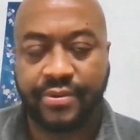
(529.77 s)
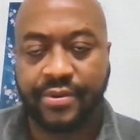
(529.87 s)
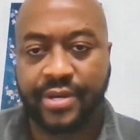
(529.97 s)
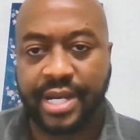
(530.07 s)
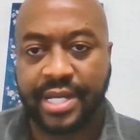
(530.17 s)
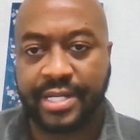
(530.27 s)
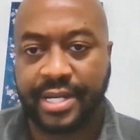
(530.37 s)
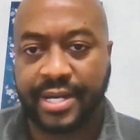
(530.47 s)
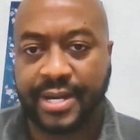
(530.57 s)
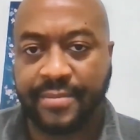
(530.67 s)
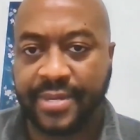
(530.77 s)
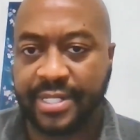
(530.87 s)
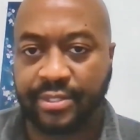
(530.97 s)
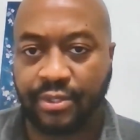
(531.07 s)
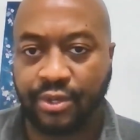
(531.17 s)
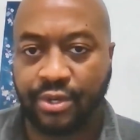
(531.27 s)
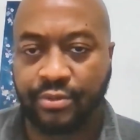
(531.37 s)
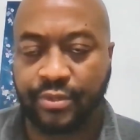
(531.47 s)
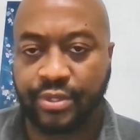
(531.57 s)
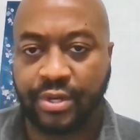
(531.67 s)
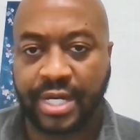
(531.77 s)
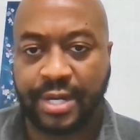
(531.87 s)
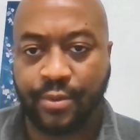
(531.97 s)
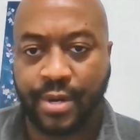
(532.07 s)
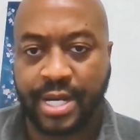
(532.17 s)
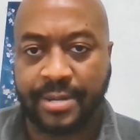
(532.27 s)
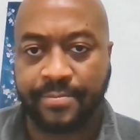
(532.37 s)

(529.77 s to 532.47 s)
And the Lord, we all are one.